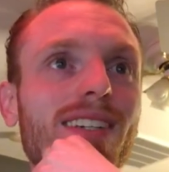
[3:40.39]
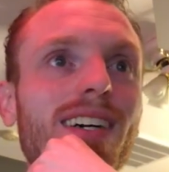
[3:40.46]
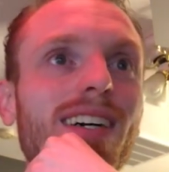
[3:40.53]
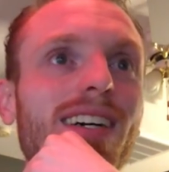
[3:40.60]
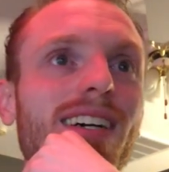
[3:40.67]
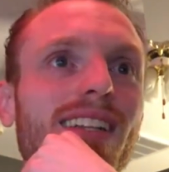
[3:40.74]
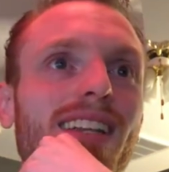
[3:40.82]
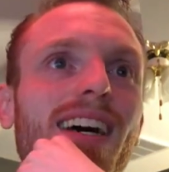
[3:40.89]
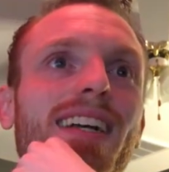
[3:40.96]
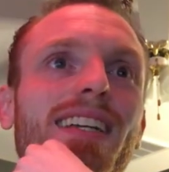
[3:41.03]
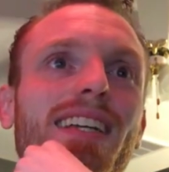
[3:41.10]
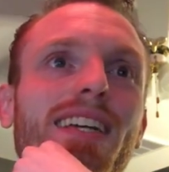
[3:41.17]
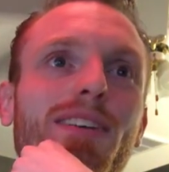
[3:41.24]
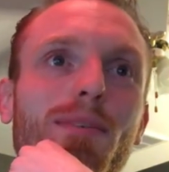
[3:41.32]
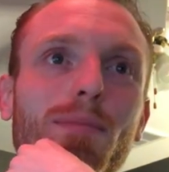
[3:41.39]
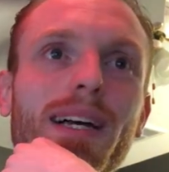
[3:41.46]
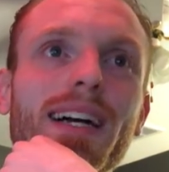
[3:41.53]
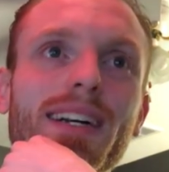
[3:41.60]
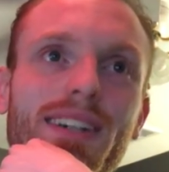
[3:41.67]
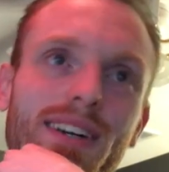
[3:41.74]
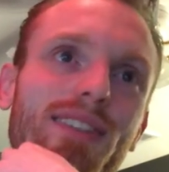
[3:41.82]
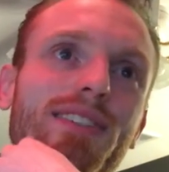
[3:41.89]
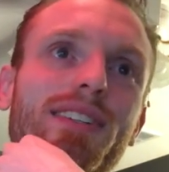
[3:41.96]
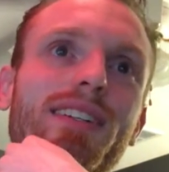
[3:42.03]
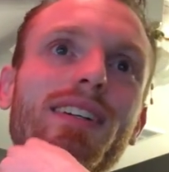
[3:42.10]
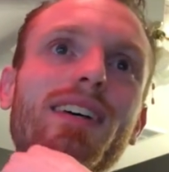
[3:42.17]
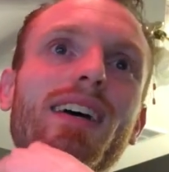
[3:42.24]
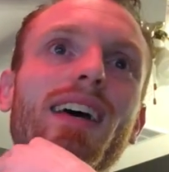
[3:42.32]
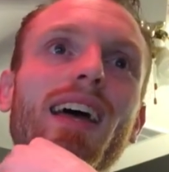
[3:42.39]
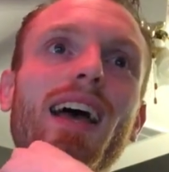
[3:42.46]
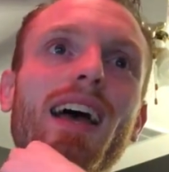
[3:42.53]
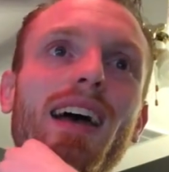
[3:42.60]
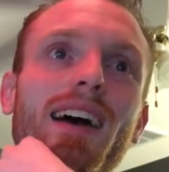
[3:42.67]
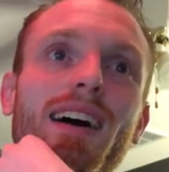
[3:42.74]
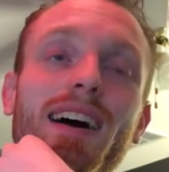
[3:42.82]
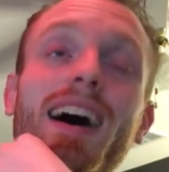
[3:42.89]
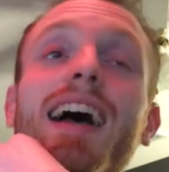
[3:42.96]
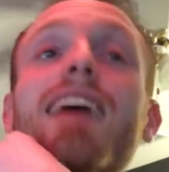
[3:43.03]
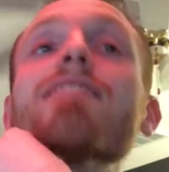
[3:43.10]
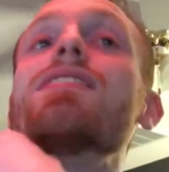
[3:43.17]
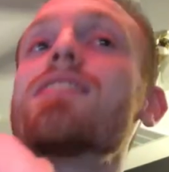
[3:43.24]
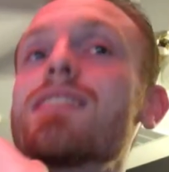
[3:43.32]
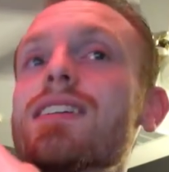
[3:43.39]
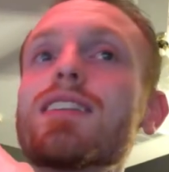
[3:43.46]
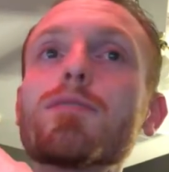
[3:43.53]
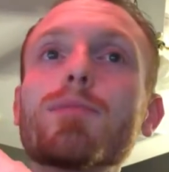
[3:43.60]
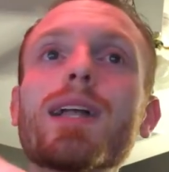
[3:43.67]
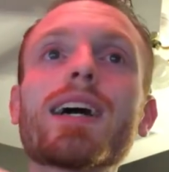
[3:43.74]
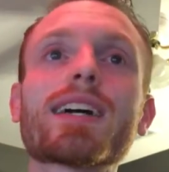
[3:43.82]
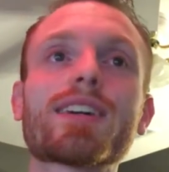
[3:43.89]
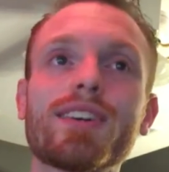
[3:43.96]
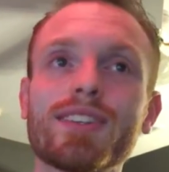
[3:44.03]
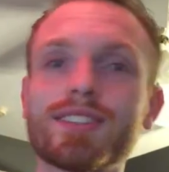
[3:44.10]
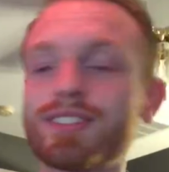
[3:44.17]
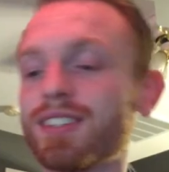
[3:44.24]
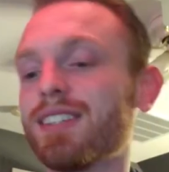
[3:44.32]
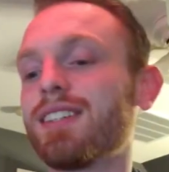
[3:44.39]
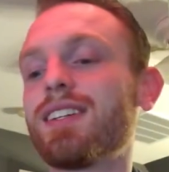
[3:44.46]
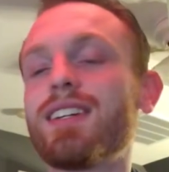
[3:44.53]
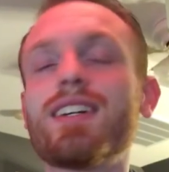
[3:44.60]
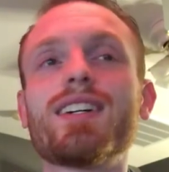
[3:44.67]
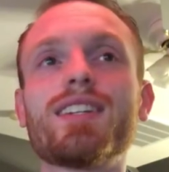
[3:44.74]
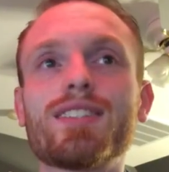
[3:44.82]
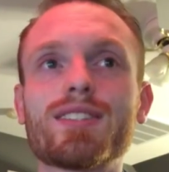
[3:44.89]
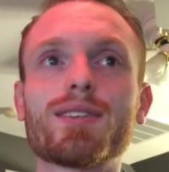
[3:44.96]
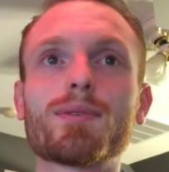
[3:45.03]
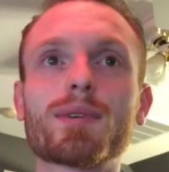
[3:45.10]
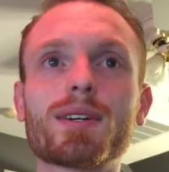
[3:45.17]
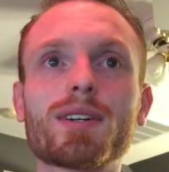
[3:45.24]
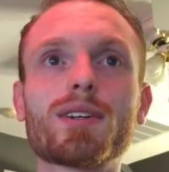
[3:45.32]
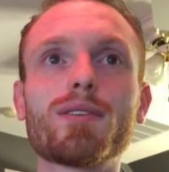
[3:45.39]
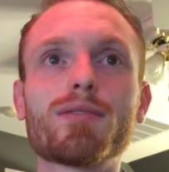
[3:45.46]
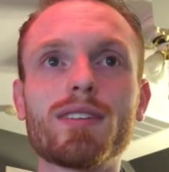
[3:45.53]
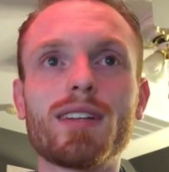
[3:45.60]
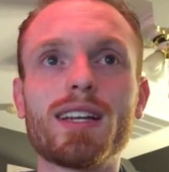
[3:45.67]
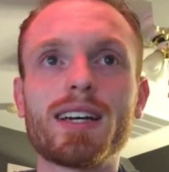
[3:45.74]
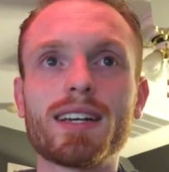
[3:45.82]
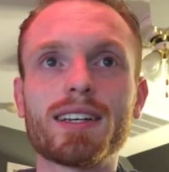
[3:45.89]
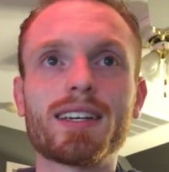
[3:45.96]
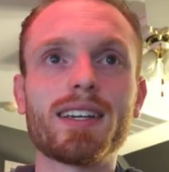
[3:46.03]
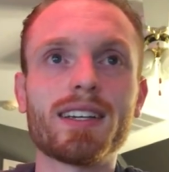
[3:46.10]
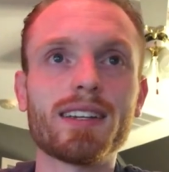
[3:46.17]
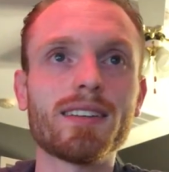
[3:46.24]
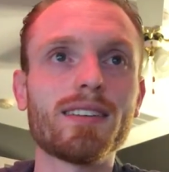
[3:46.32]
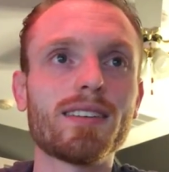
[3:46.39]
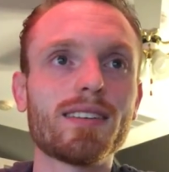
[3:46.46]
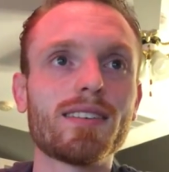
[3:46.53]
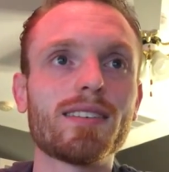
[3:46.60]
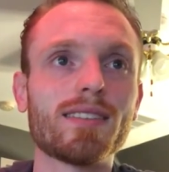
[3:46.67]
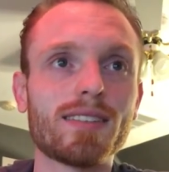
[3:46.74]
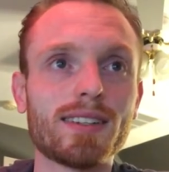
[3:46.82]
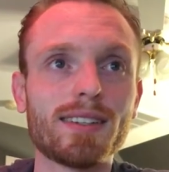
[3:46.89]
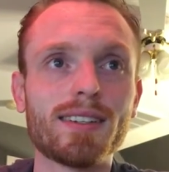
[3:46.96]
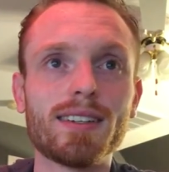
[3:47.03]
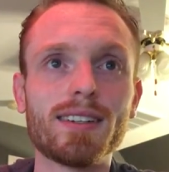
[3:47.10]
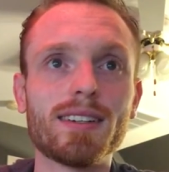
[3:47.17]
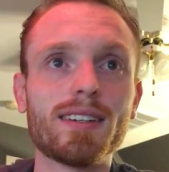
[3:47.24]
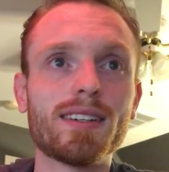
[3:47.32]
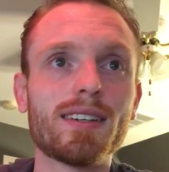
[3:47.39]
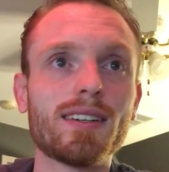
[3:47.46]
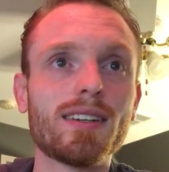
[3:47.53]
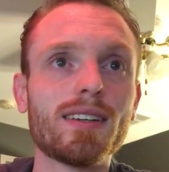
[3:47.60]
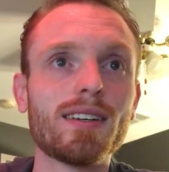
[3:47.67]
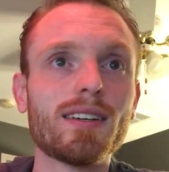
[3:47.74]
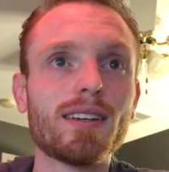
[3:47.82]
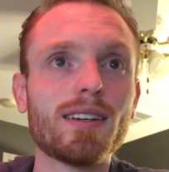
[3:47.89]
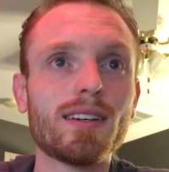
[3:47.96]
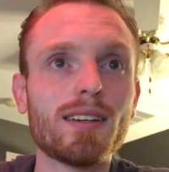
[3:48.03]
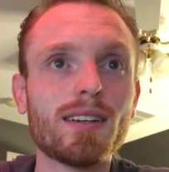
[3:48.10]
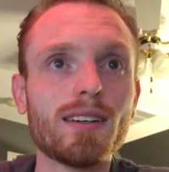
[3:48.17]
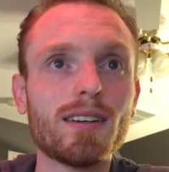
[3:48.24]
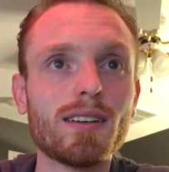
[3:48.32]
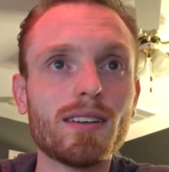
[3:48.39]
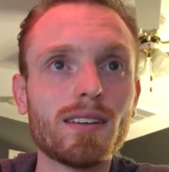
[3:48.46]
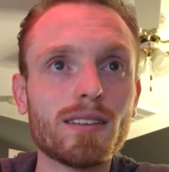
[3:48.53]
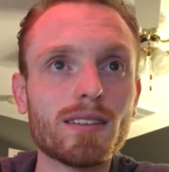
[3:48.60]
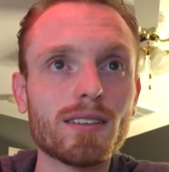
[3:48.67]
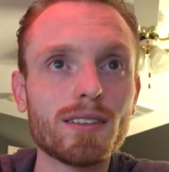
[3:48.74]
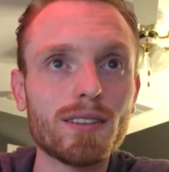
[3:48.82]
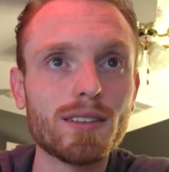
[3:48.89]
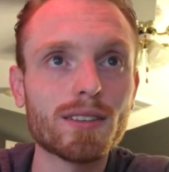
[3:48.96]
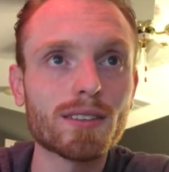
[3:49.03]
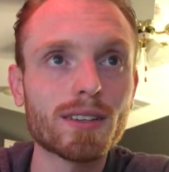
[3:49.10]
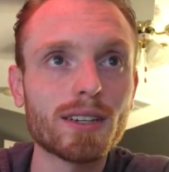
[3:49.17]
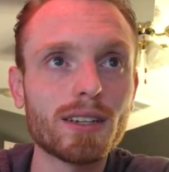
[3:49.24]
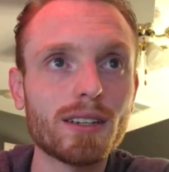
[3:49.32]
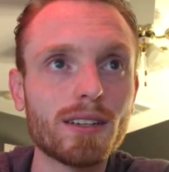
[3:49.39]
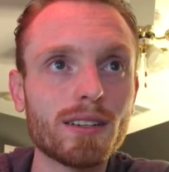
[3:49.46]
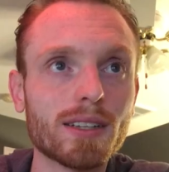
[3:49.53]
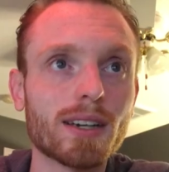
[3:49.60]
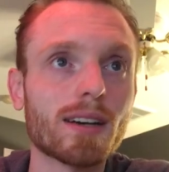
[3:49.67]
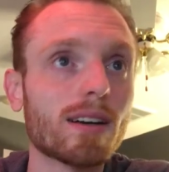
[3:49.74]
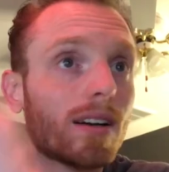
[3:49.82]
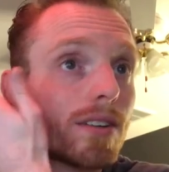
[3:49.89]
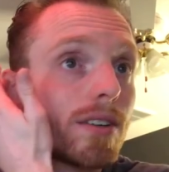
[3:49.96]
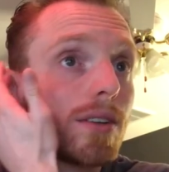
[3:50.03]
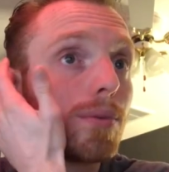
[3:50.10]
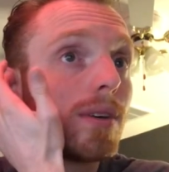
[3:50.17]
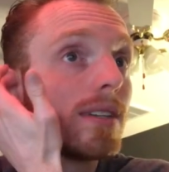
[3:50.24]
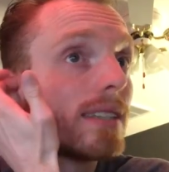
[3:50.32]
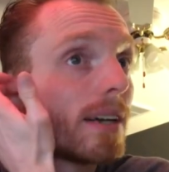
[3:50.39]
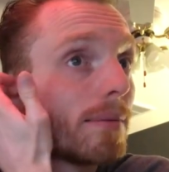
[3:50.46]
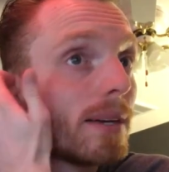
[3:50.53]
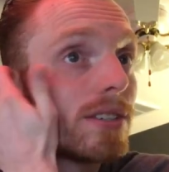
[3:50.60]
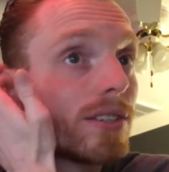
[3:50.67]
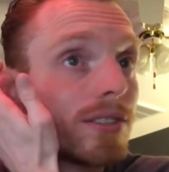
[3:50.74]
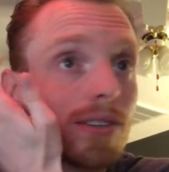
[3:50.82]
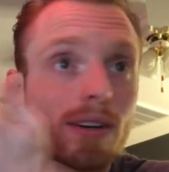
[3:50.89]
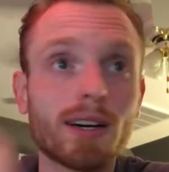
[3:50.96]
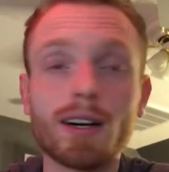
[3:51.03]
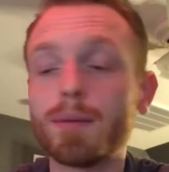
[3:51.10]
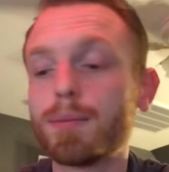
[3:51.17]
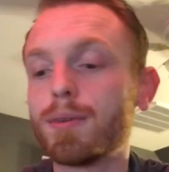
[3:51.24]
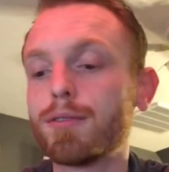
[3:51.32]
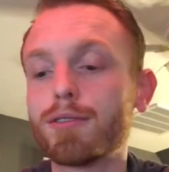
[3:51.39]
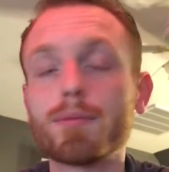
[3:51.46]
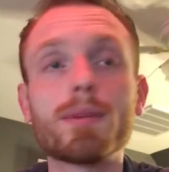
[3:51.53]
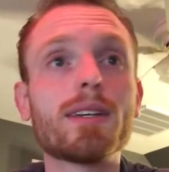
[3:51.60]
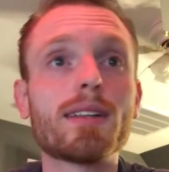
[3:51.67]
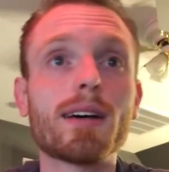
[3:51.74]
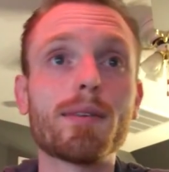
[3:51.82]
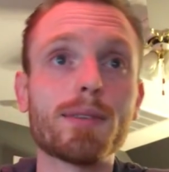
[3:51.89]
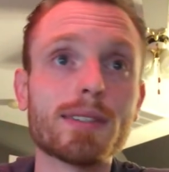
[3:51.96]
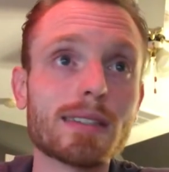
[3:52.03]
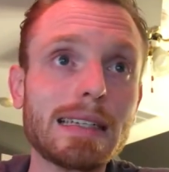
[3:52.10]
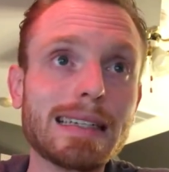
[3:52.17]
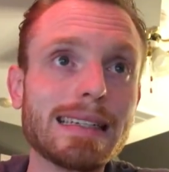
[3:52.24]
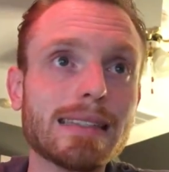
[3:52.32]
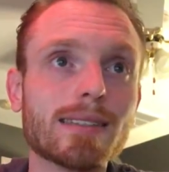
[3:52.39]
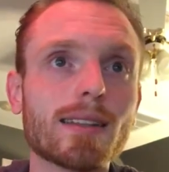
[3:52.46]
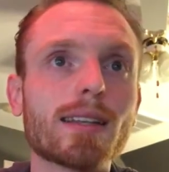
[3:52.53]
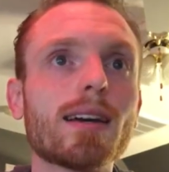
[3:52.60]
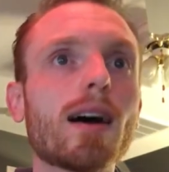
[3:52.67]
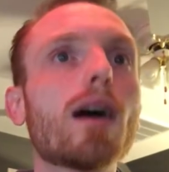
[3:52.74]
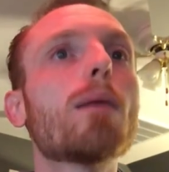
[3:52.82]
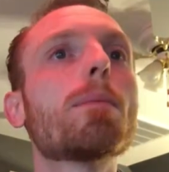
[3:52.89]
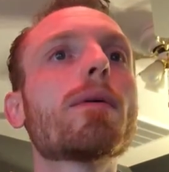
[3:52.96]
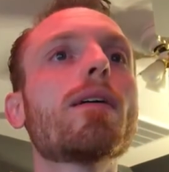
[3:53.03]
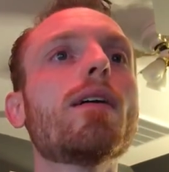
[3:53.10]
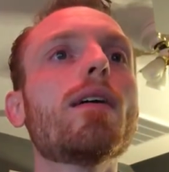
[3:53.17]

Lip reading: Lion King or Black Cauldron? I haven't seen the Black Cauldron, so we're going to go for the Lion King. Did I do this right? Yeah, 101 Dalmatians or Up. For me, that one's easily Up.